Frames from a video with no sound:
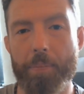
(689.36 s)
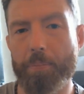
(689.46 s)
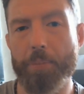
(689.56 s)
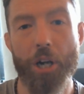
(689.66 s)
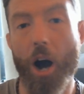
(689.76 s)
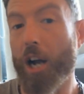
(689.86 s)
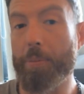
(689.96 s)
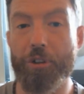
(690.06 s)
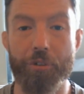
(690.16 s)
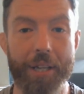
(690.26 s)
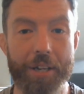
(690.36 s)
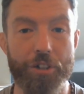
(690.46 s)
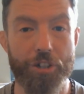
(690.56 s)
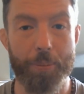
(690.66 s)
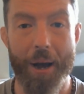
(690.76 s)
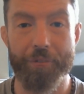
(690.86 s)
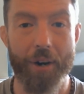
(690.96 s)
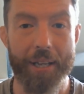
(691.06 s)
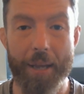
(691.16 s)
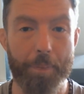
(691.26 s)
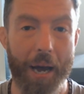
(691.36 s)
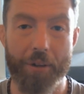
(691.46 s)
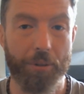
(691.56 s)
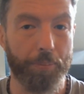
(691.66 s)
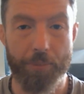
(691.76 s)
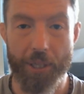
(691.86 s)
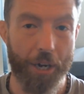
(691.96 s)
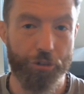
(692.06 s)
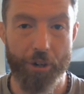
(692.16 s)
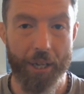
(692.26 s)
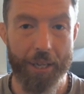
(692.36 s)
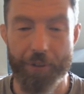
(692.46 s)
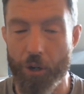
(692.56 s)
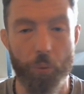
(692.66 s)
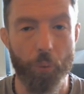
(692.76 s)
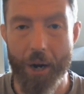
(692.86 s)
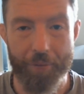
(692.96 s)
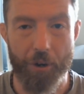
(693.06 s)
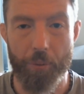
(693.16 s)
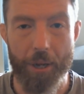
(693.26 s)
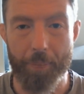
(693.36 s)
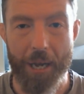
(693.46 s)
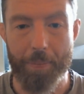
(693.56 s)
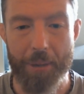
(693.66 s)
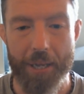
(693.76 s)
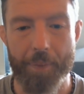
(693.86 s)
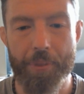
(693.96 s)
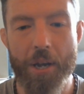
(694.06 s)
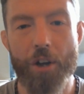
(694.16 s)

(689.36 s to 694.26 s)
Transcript: monogamous relationship after I get back to the country I live in, or whatever it might be.